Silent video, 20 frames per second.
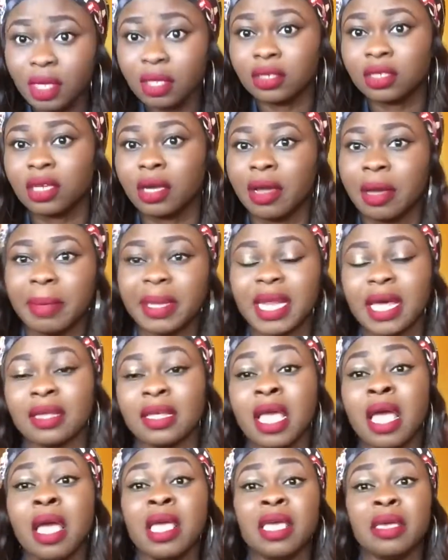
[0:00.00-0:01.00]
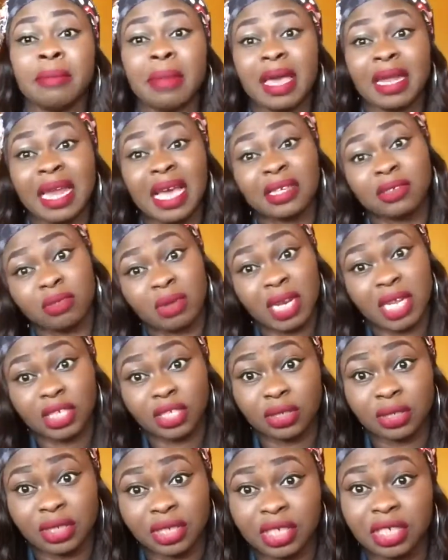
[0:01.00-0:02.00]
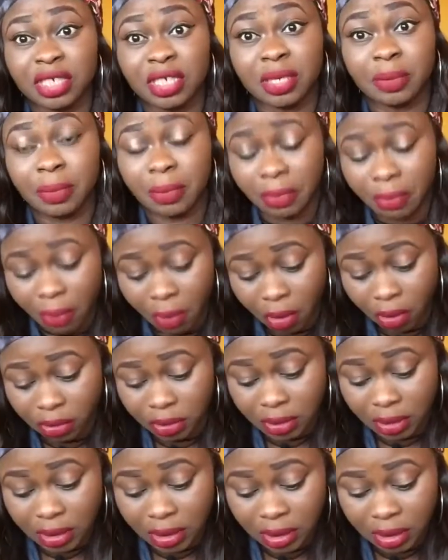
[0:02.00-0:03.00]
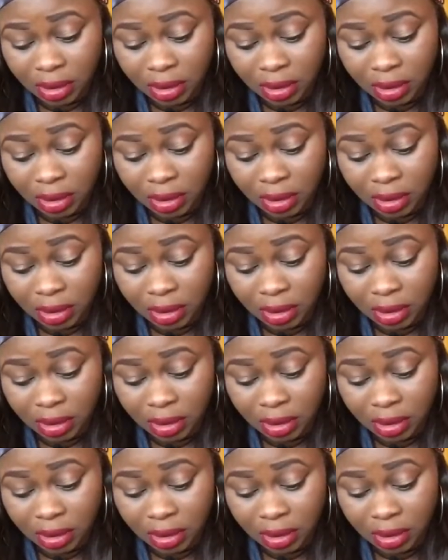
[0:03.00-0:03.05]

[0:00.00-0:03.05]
Sorry about that. In my last relationship was